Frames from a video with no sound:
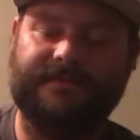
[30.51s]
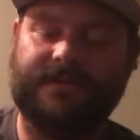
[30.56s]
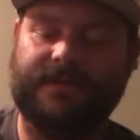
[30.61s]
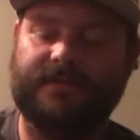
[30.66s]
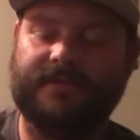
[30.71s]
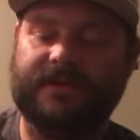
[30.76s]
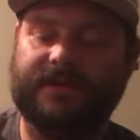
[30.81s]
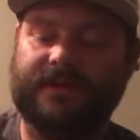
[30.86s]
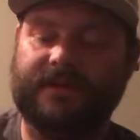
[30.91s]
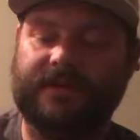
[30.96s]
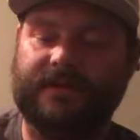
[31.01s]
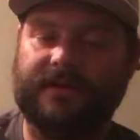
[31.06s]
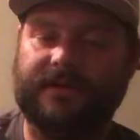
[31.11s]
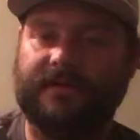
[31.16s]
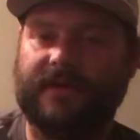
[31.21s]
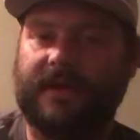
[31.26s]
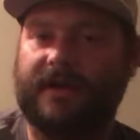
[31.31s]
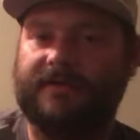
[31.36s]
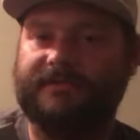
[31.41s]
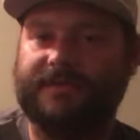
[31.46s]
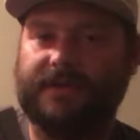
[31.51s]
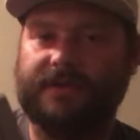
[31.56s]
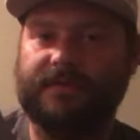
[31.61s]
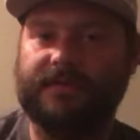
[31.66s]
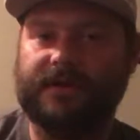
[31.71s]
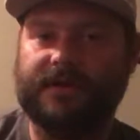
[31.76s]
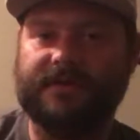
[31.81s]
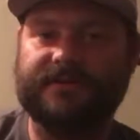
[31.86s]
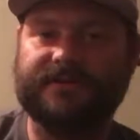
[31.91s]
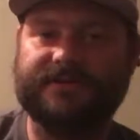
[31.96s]
few
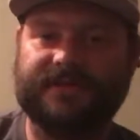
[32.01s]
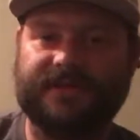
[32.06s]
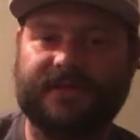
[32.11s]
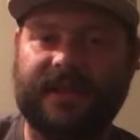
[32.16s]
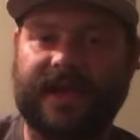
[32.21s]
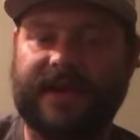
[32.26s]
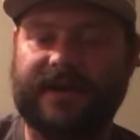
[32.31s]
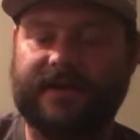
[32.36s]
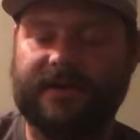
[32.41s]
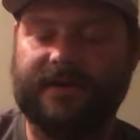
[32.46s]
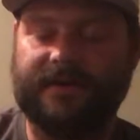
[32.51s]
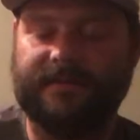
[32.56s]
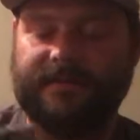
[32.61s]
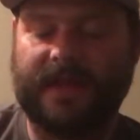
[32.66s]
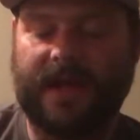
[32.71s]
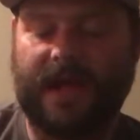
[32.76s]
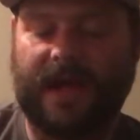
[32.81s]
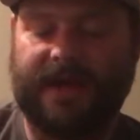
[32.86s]
years later,